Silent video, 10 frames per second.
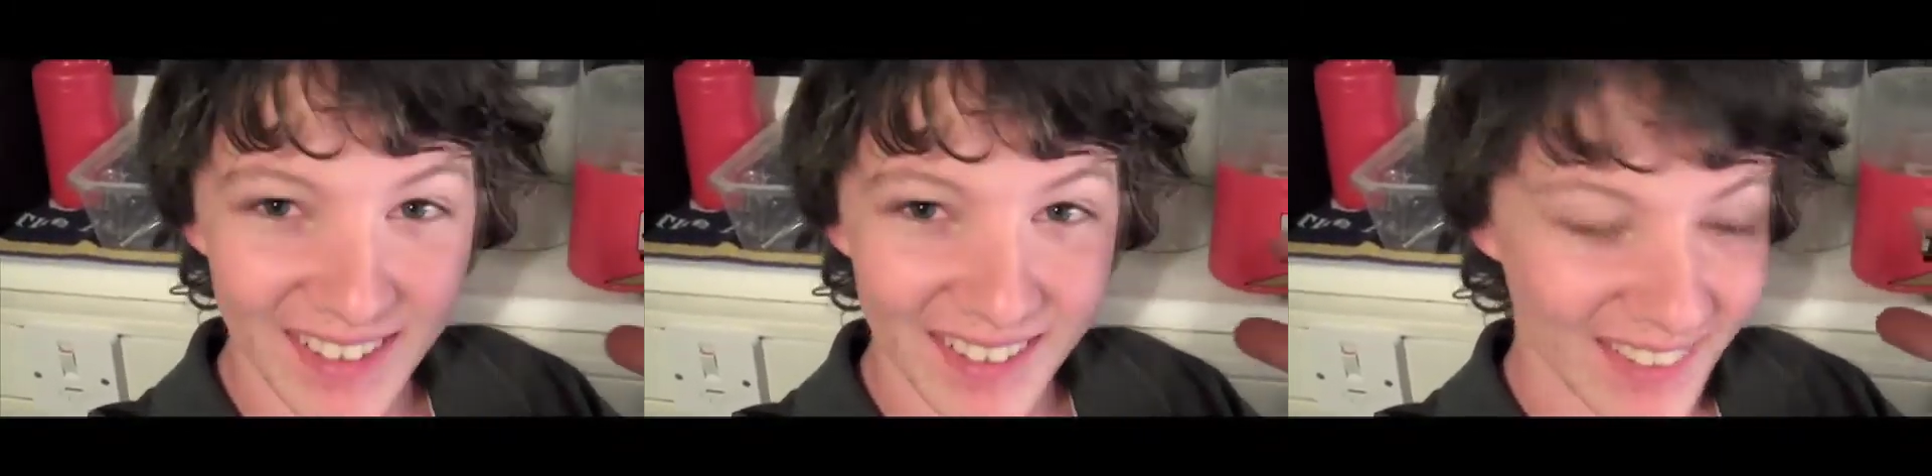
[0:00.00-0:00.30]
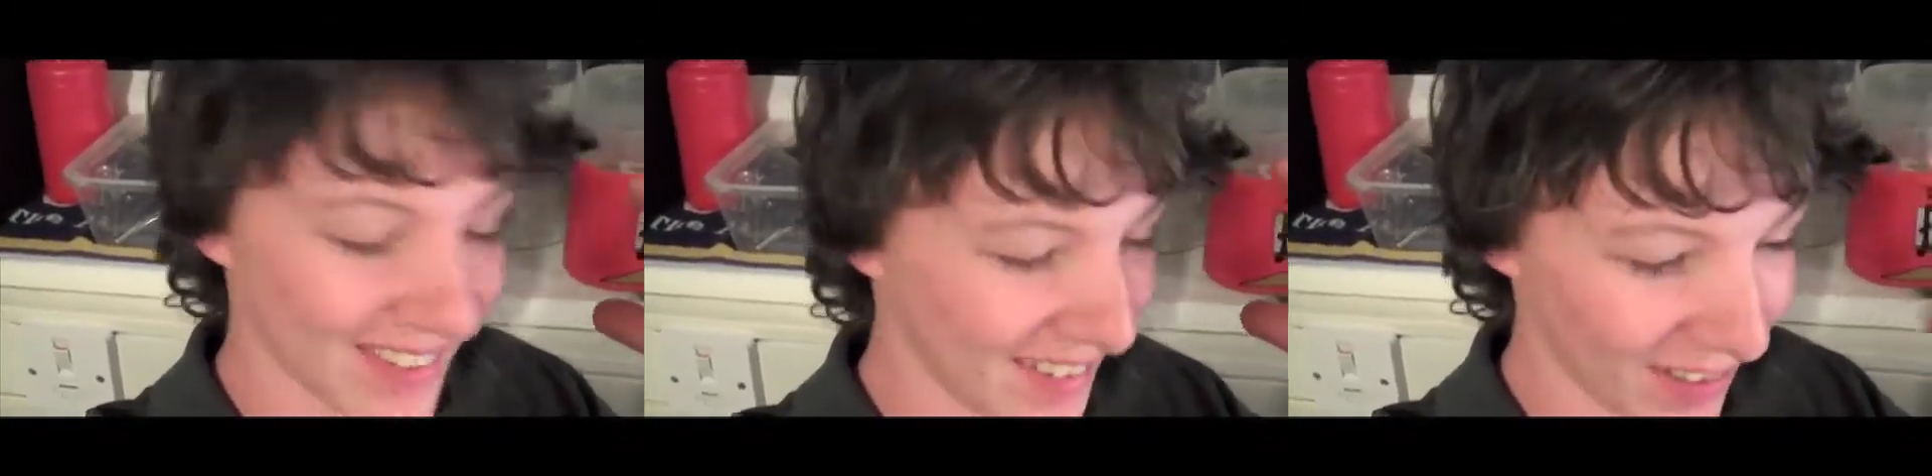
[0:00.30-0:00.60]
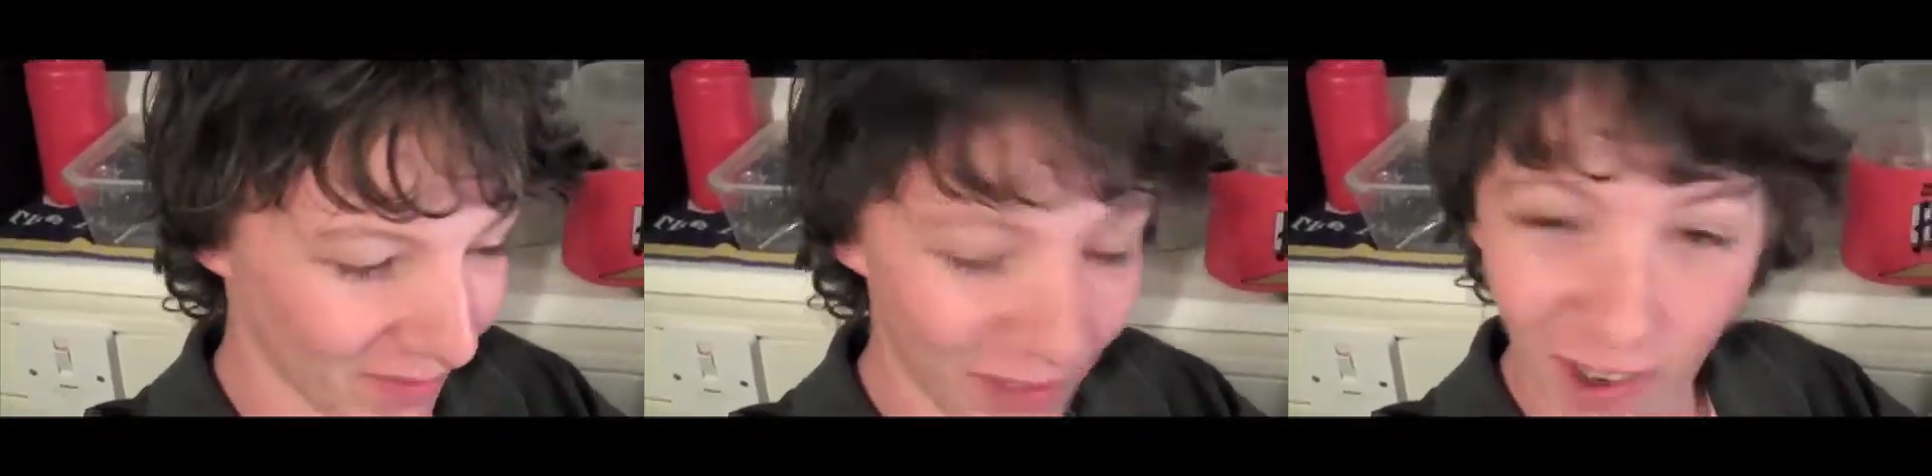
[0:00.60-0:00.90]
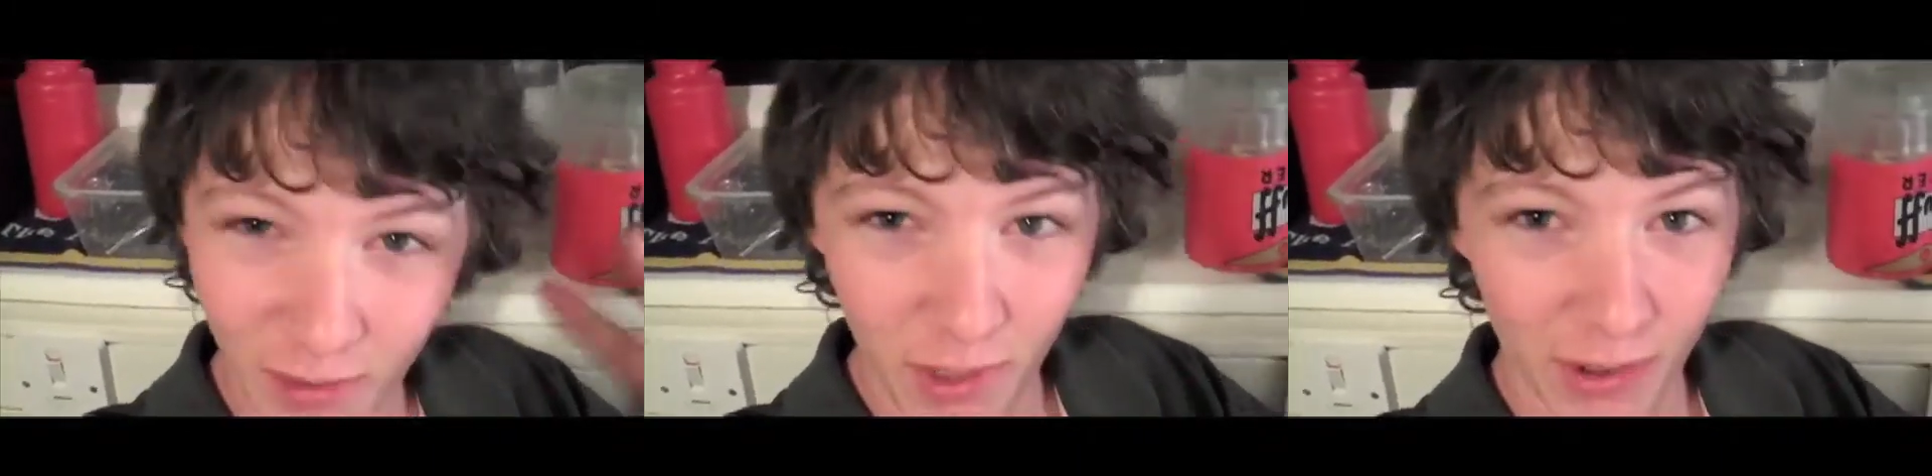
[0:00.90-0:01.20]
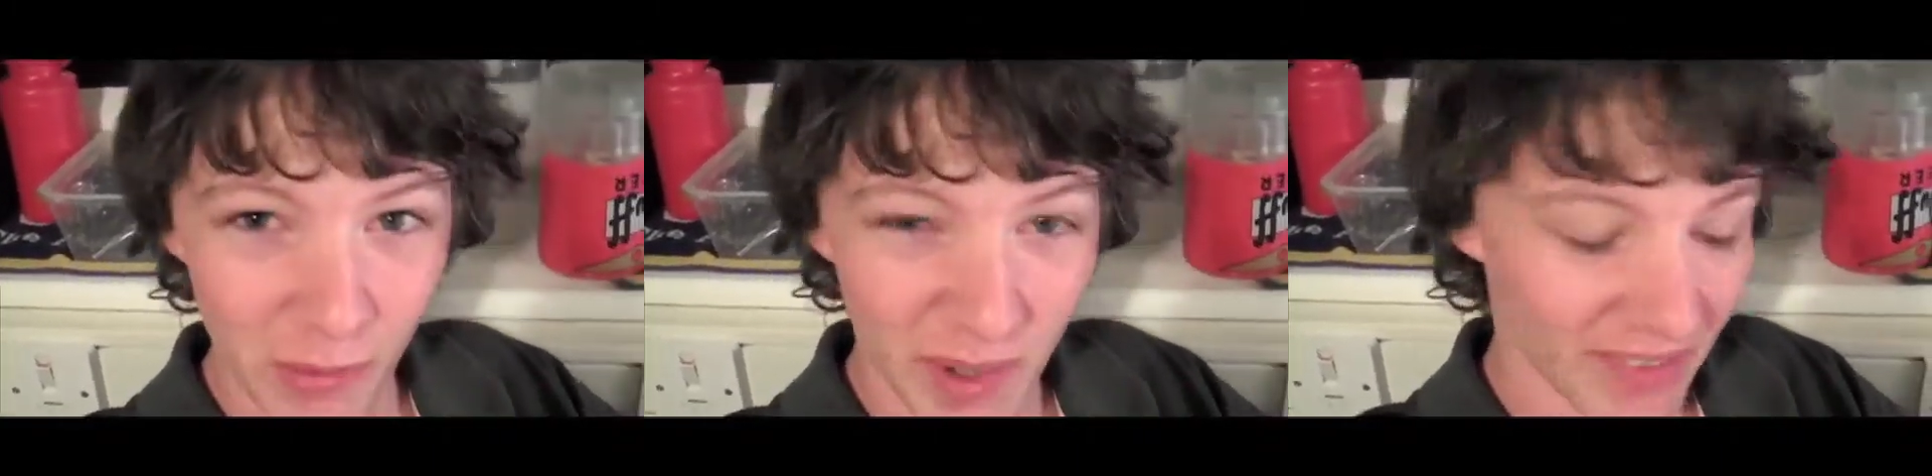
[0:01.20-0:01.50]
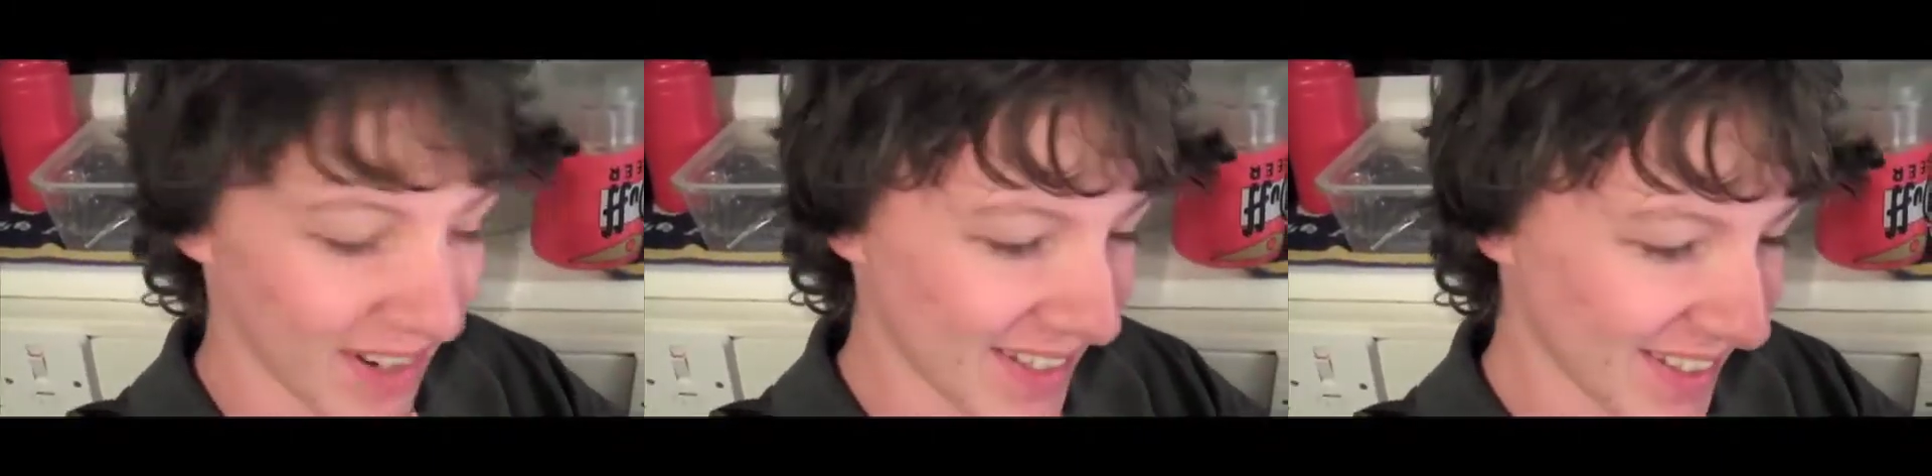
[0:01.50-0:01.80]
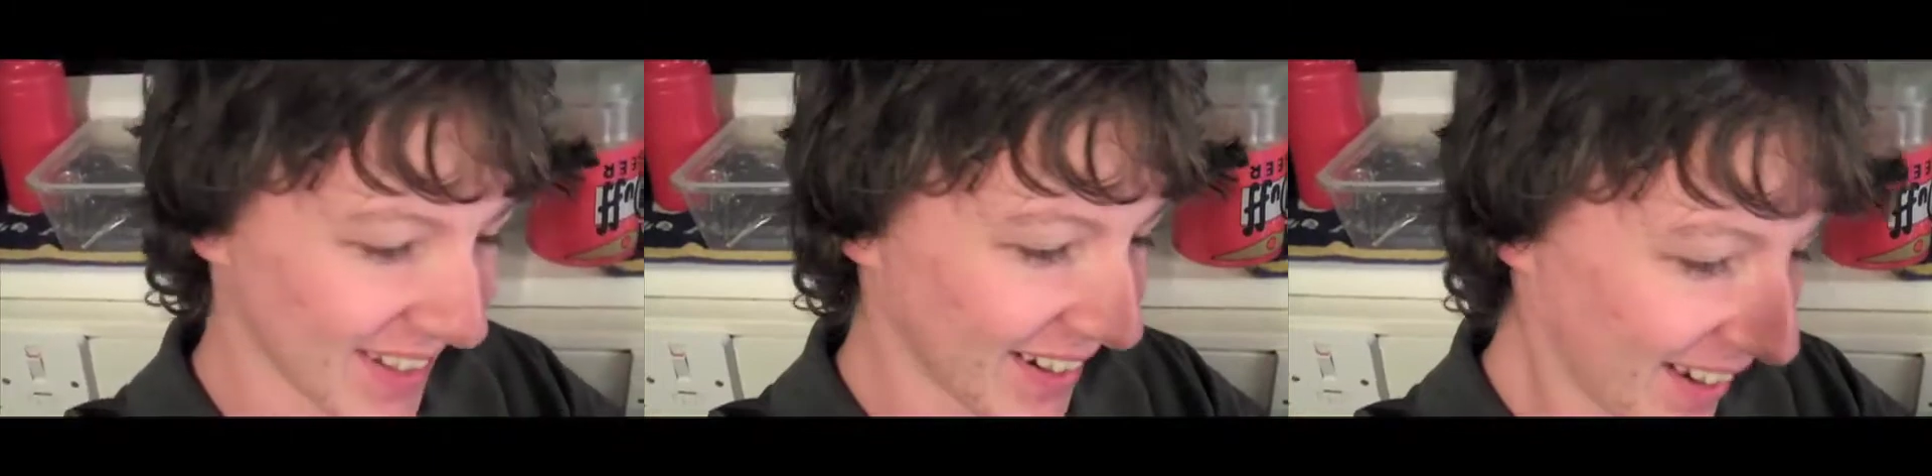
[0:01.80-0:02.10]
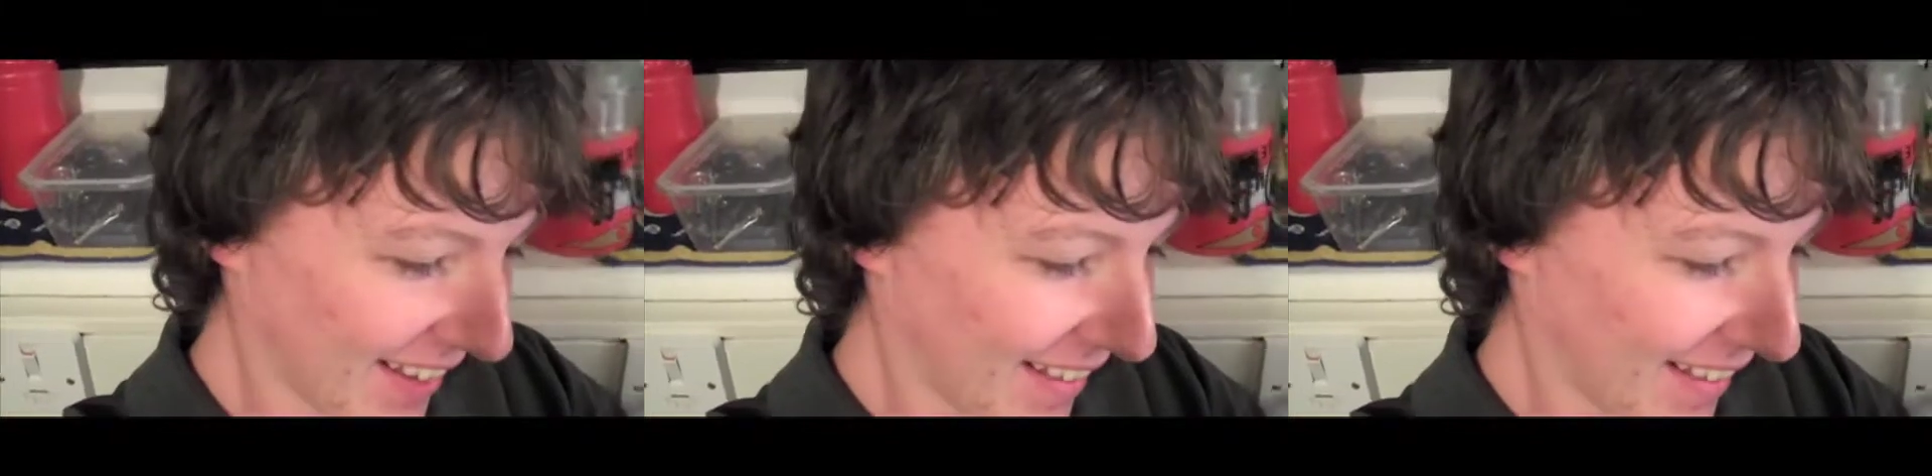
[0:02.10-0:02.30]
it's like right where all my friends are.